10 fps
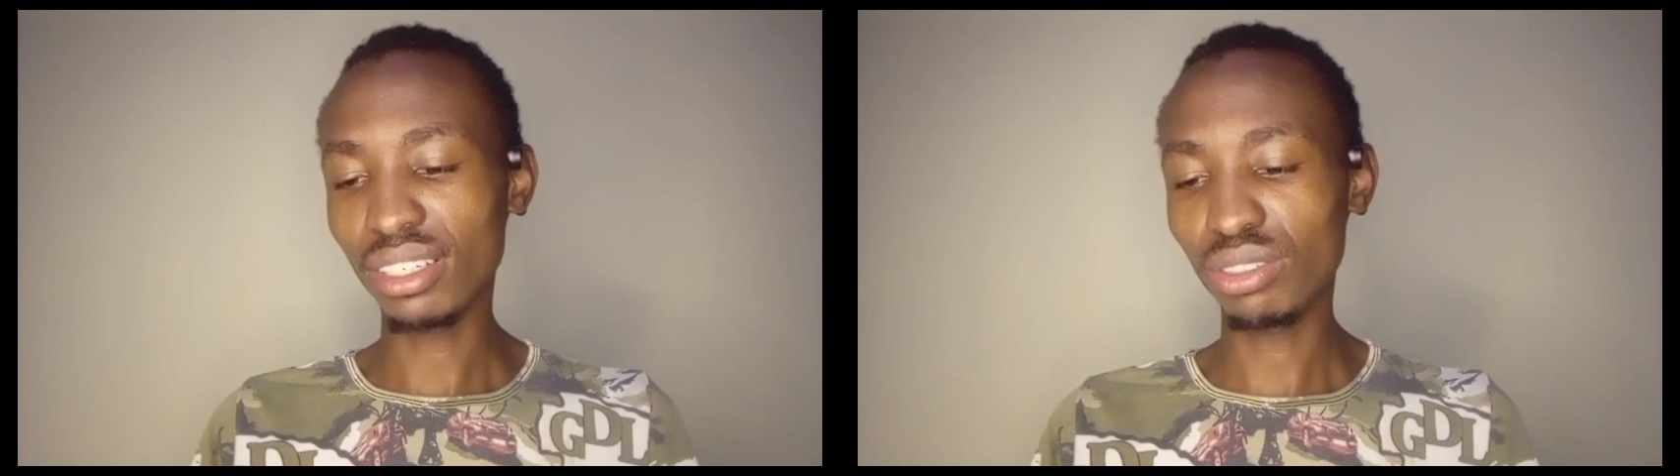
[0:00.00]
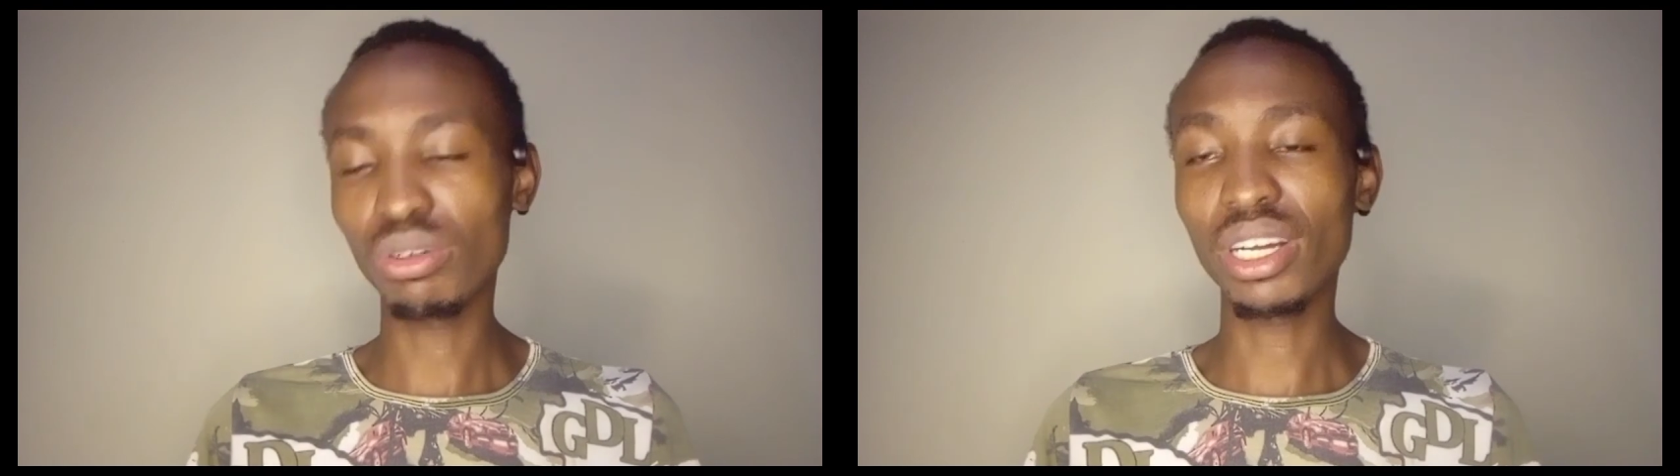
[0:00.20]

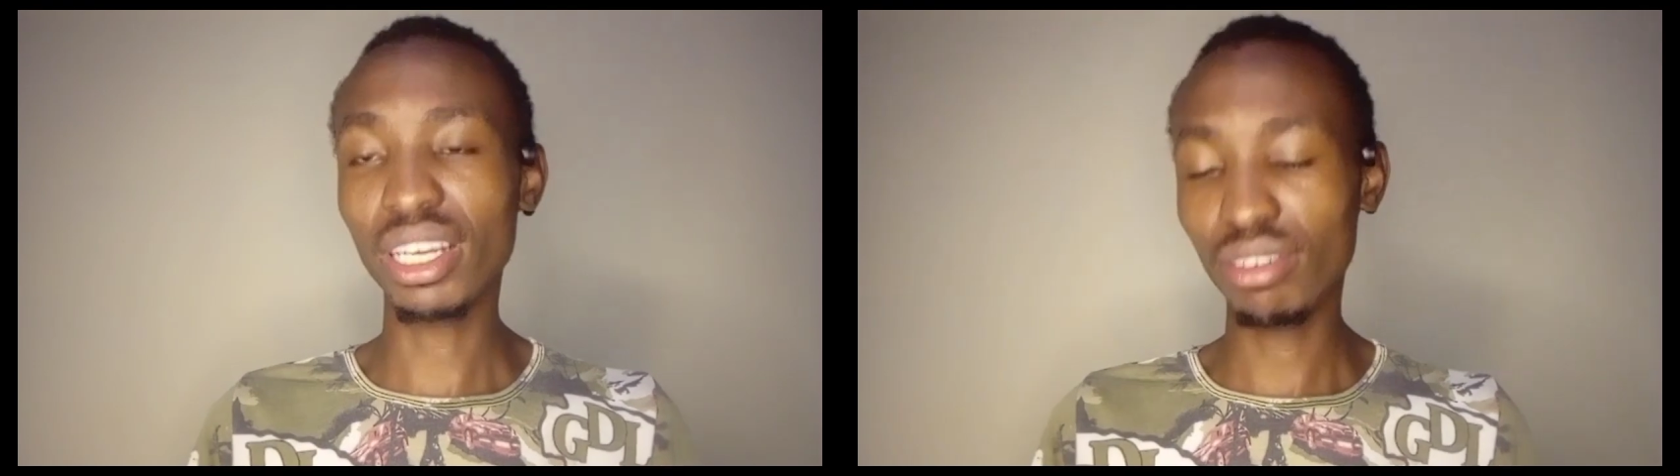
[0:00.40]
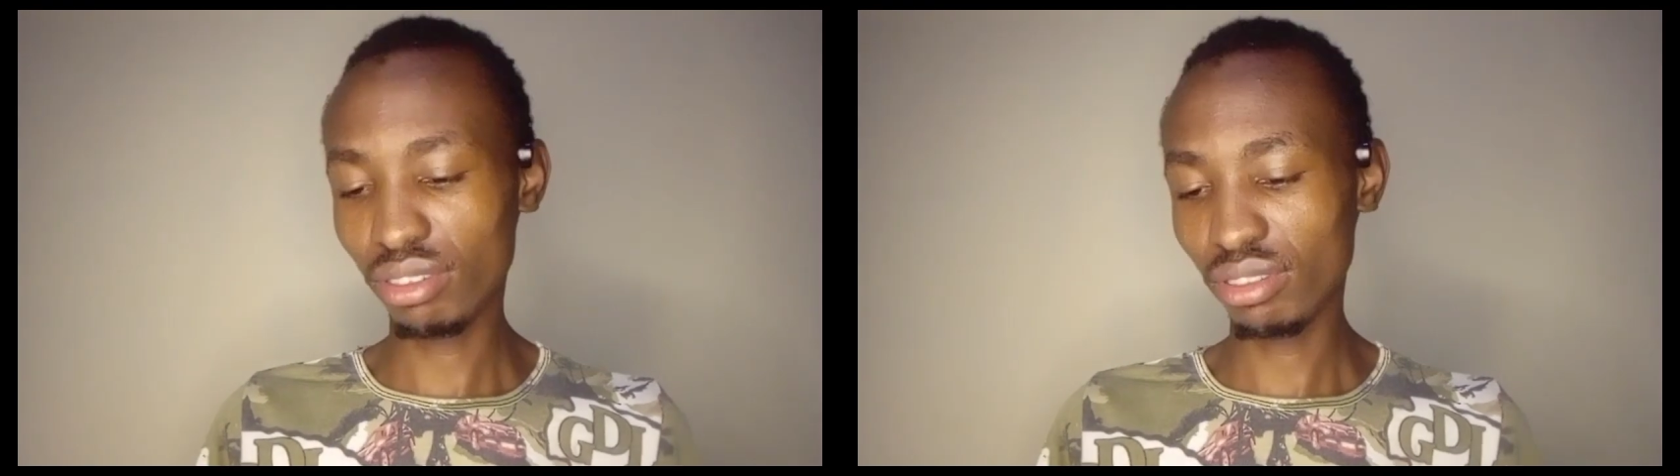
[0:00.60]
to
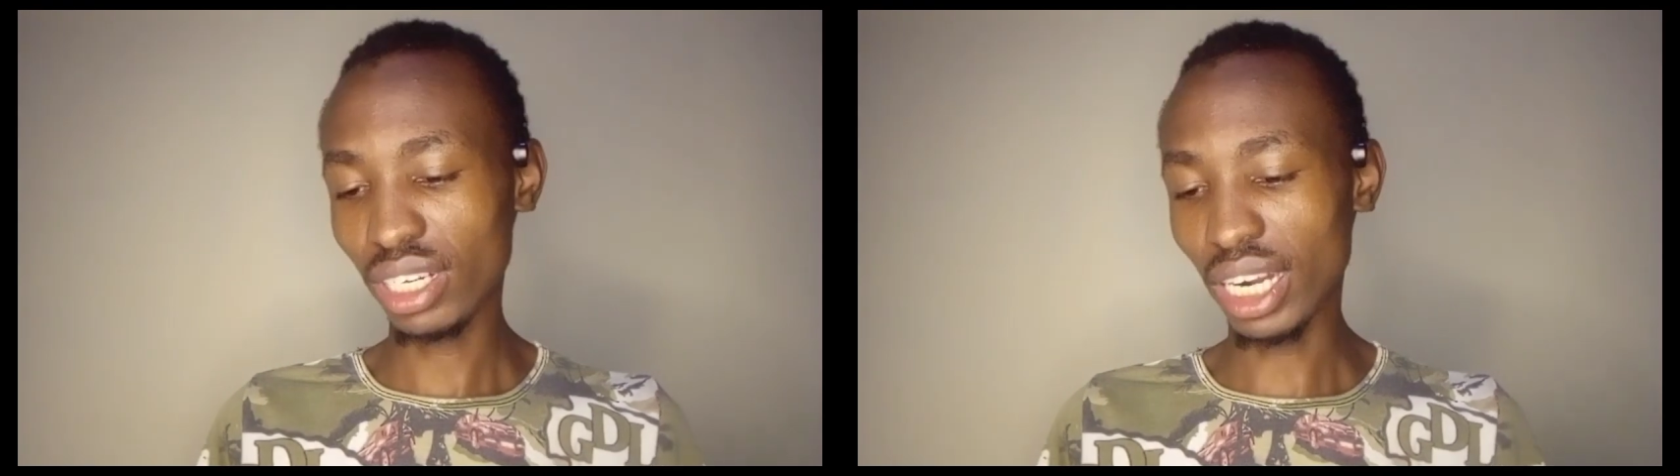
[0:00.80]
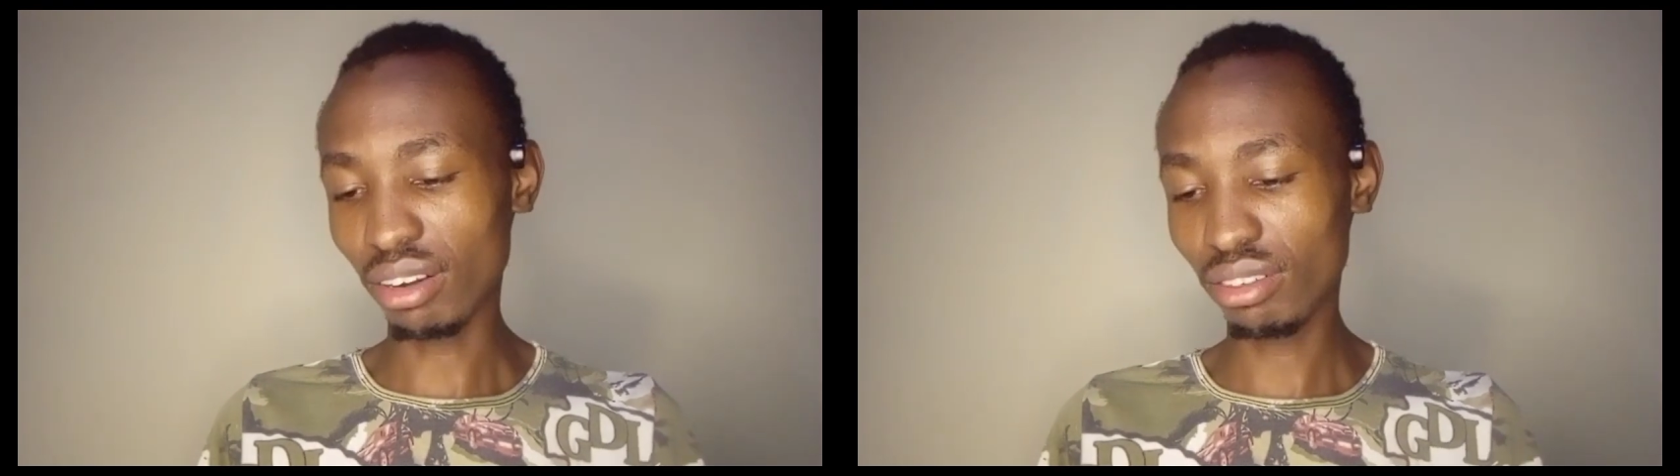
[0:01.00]
hang out
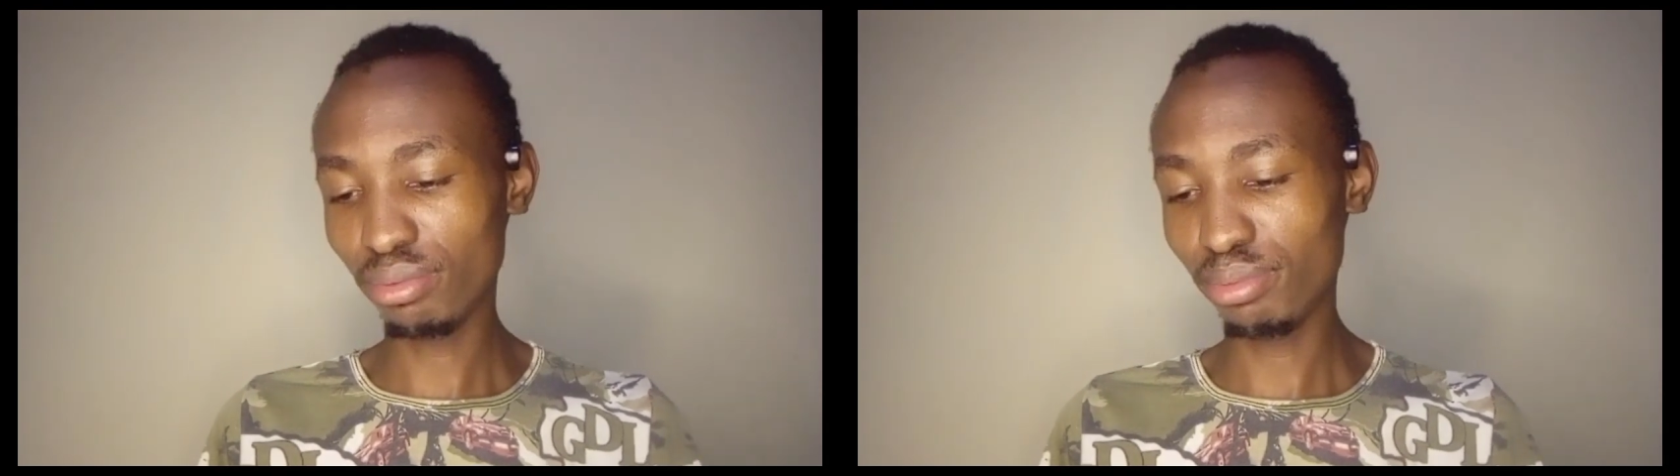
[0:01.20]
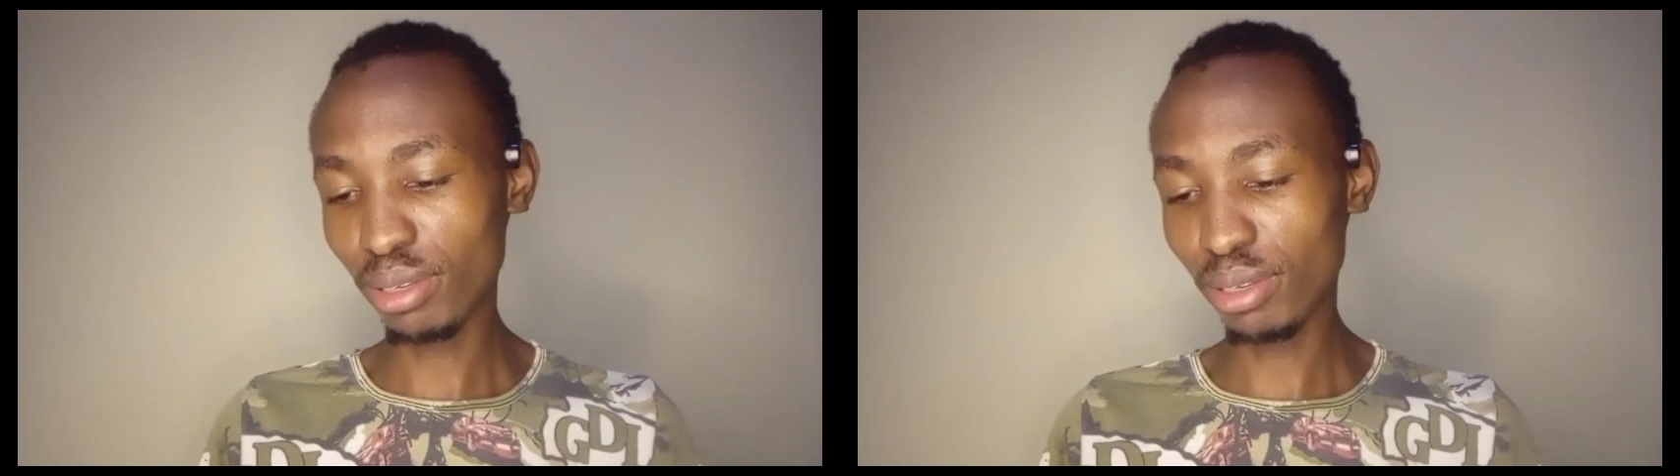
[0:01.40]
around